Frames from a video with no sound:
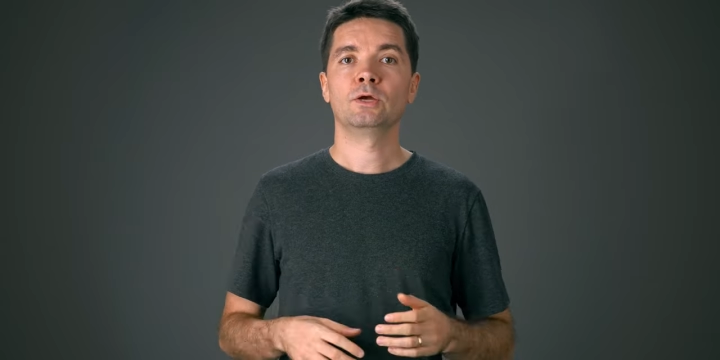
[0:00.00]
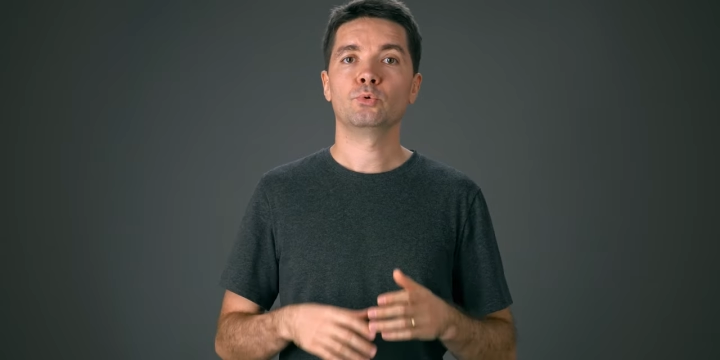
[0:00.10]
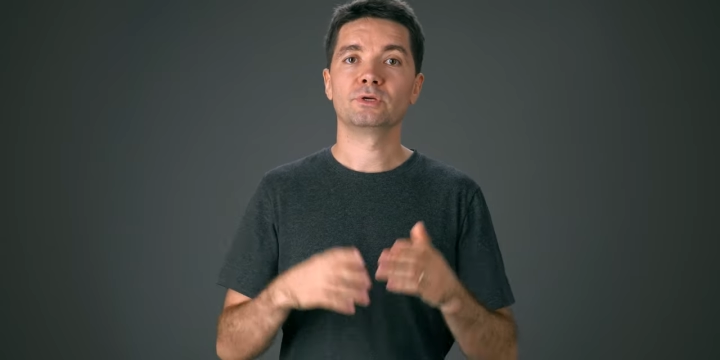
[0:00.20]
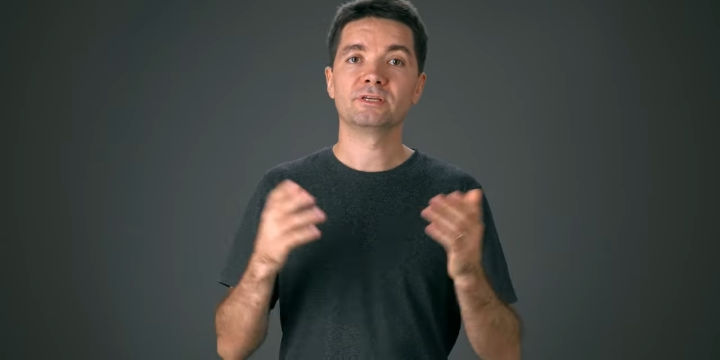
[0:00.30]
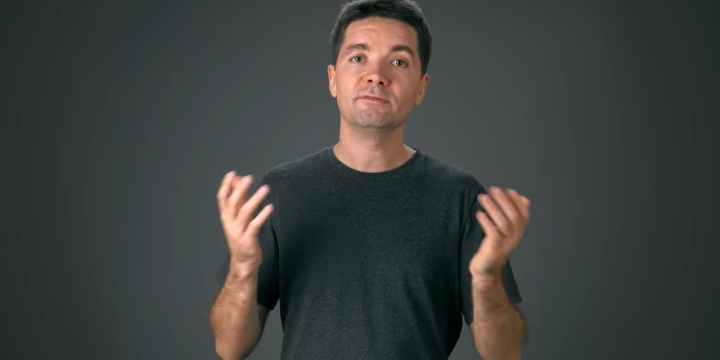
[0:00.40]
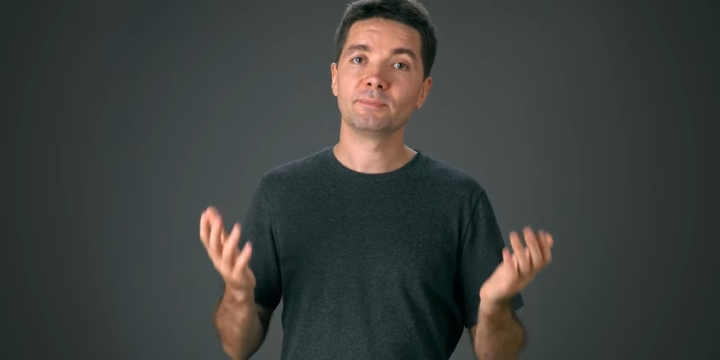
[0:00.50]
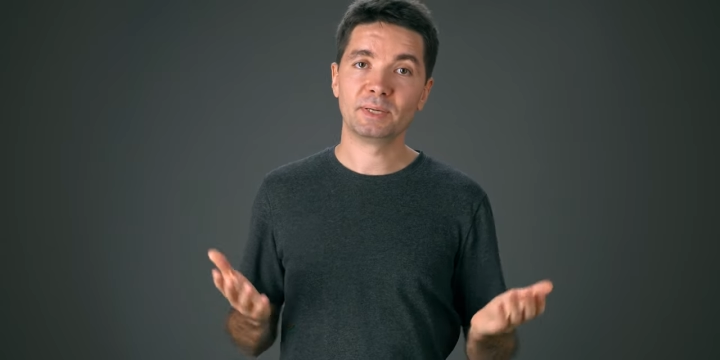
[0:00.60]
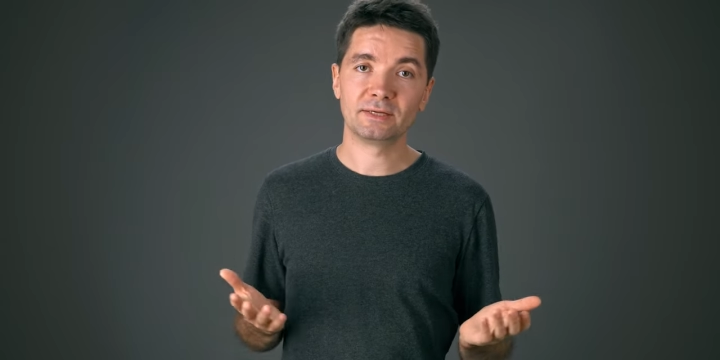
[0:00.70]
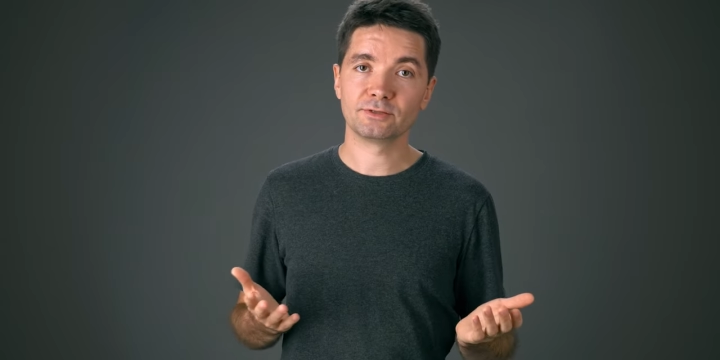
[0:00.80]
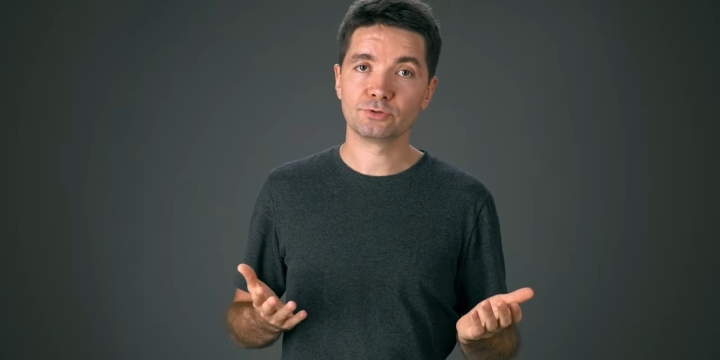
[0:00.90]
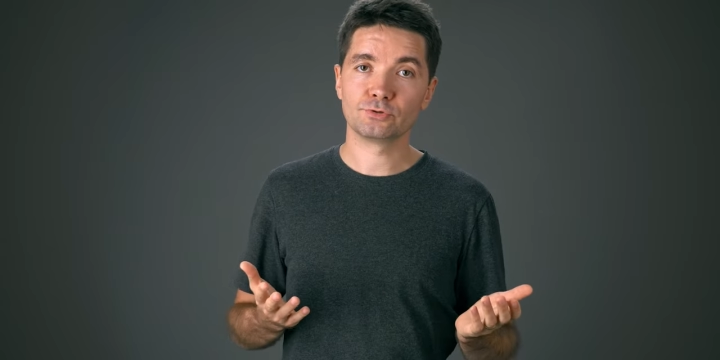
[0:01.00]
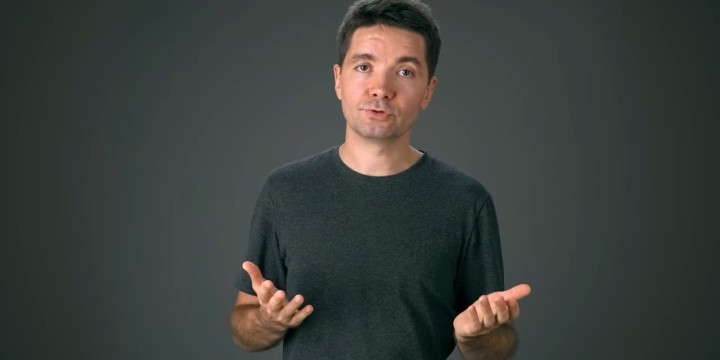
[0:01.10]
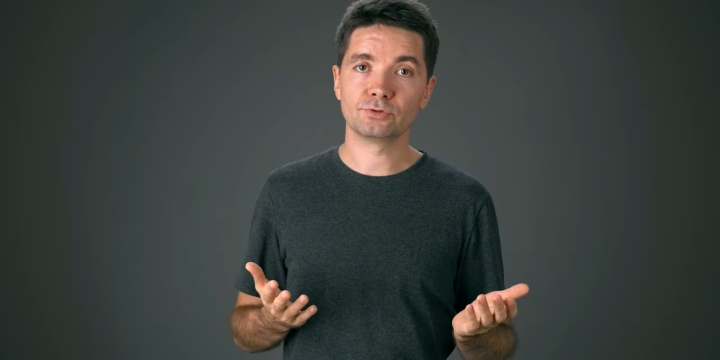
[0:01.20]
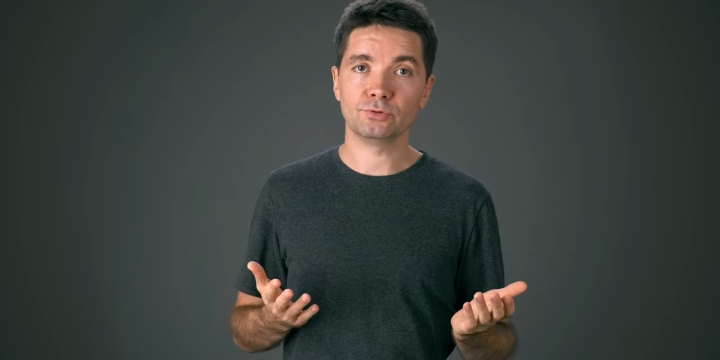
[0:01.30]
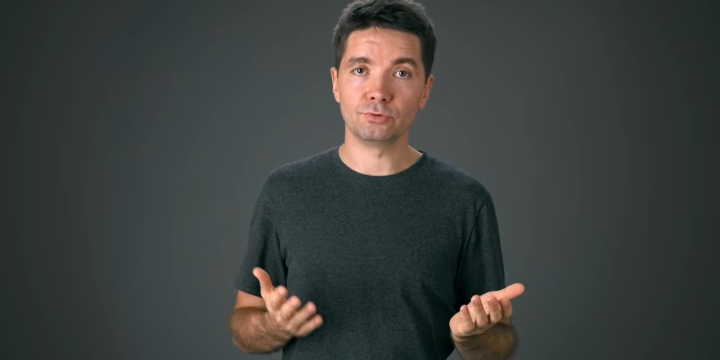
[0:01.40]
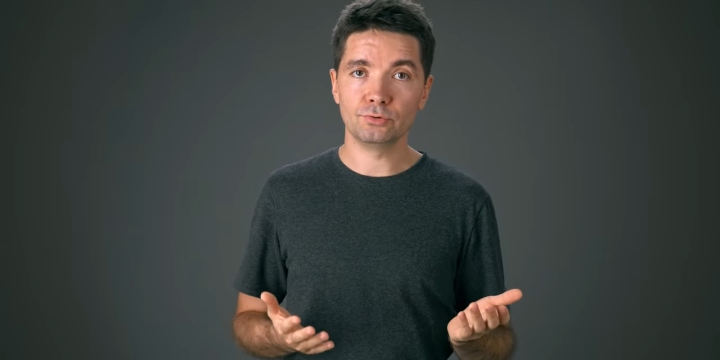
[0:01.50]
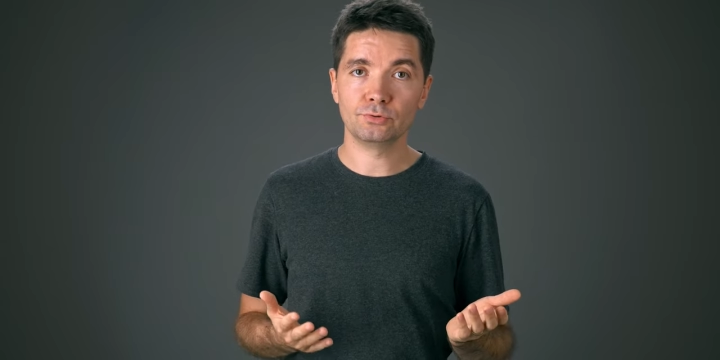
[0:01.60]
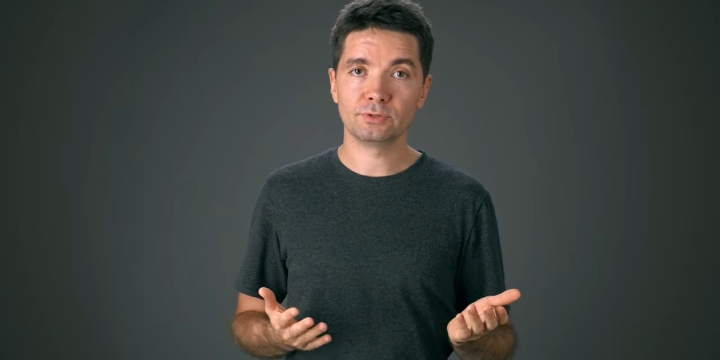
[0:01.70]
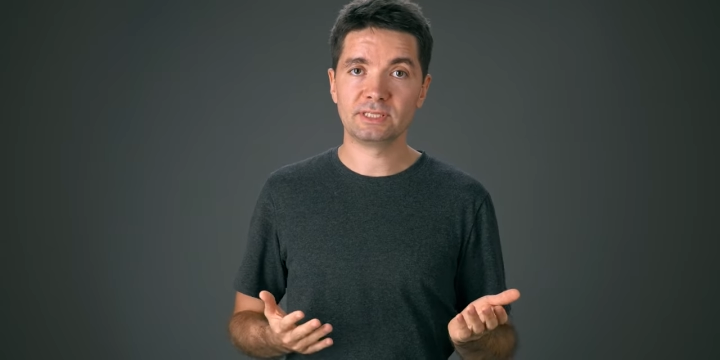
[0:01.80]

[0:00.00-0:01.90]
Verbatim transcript: Whichever bearings you choose to use,